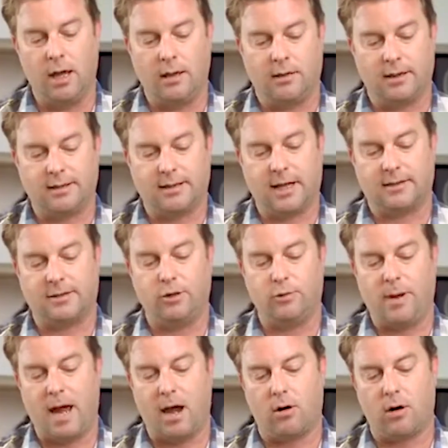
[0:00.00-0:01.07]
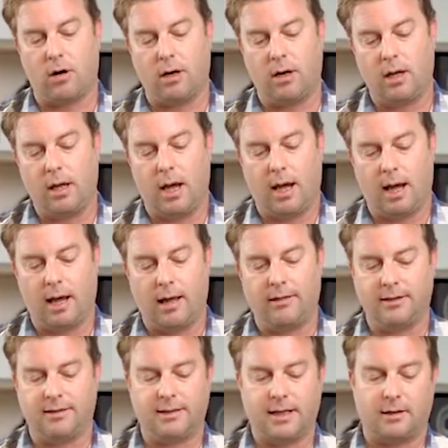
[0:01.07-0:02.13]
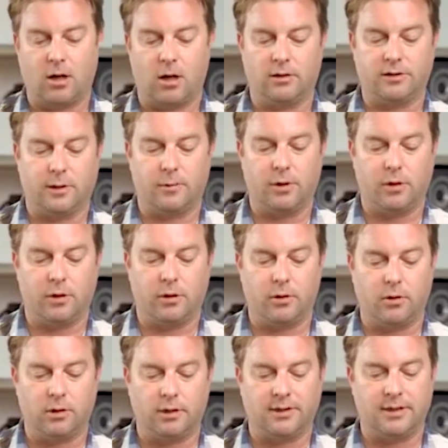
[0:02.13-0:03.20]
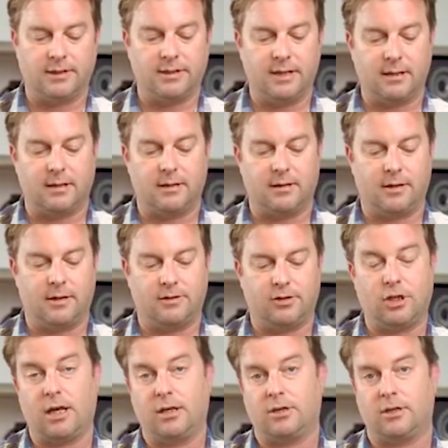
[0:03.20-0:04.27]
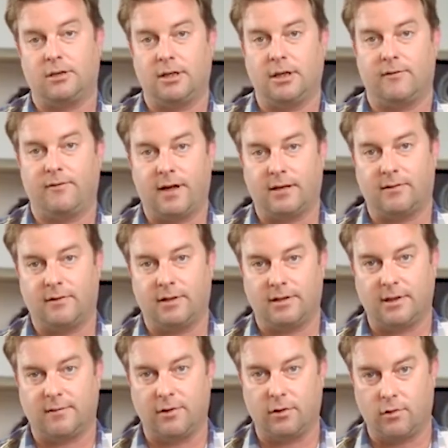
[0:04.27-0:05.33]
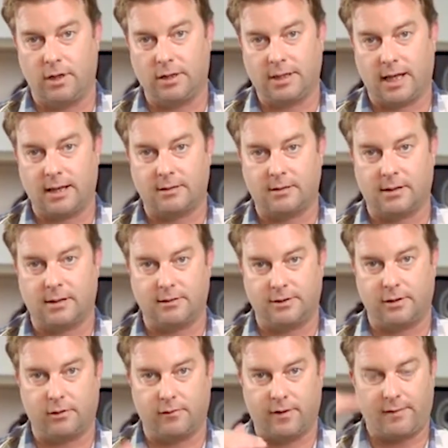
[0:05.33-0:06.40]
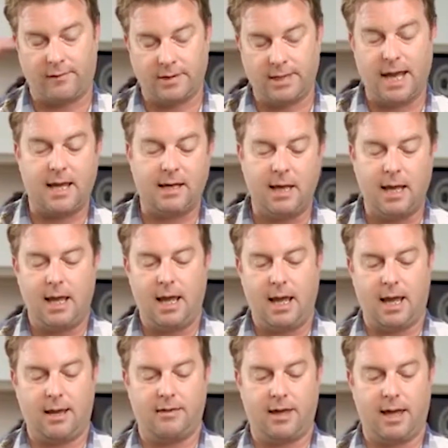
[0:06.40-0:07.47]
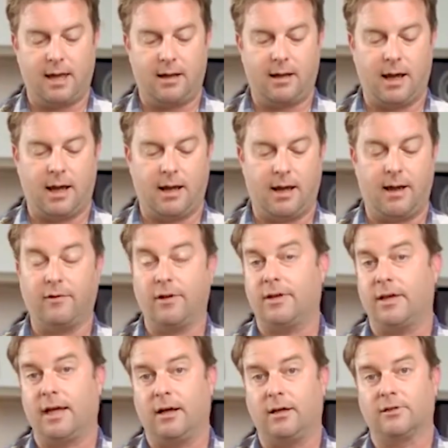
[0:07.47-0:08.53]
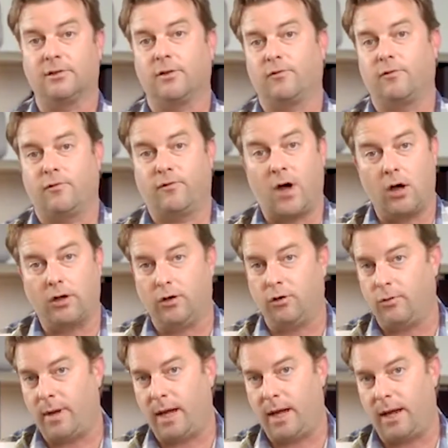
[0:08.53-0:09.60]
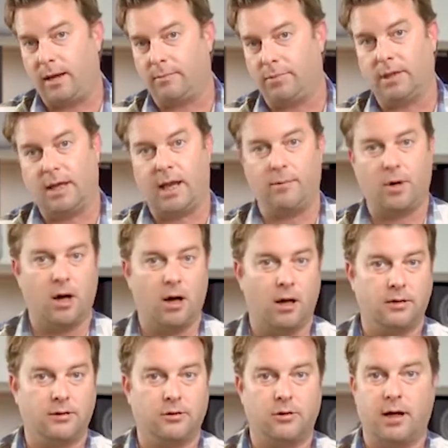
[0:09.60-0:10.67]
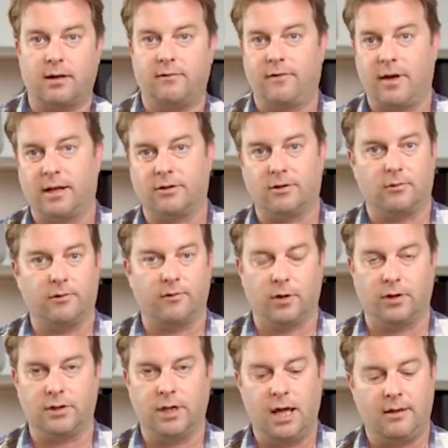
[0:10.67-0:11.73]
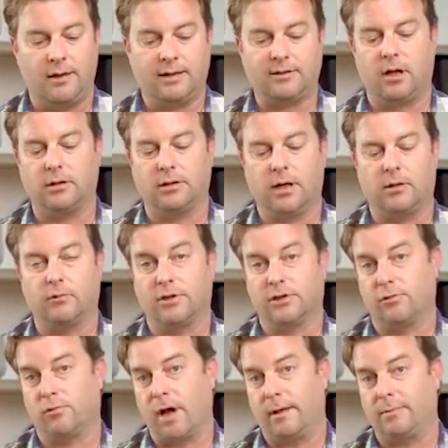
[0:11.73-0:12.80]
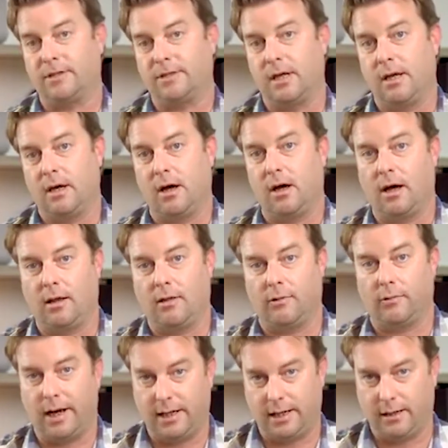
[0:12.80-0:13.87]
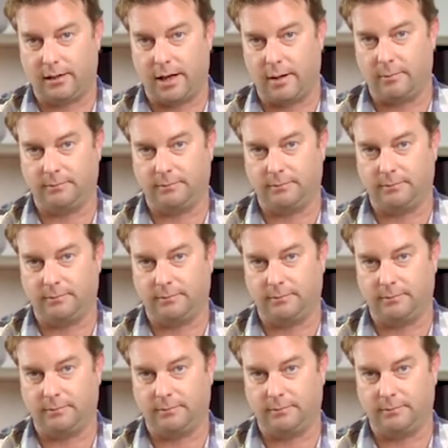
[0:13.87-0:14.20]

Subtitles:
this gets you power, this calls up your Google Assistant, this changes the effectiveness of the noise canceling, 0, 5, and 10, and then everything else, volume and play, pause, track advance or reverse, that's all done with swipes on the right ear cuff.